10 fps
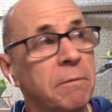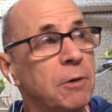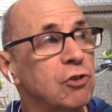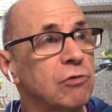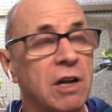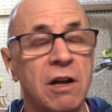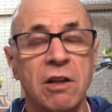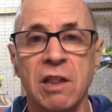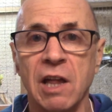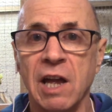
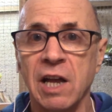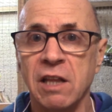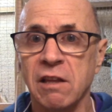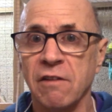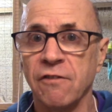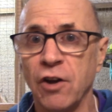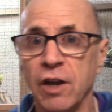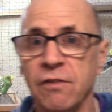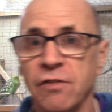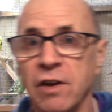Budgerigars and
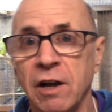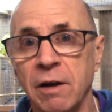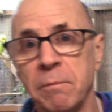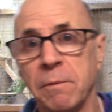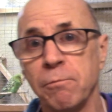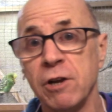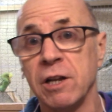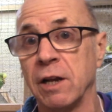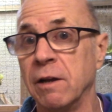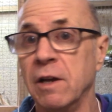Fife
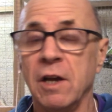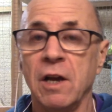breeding.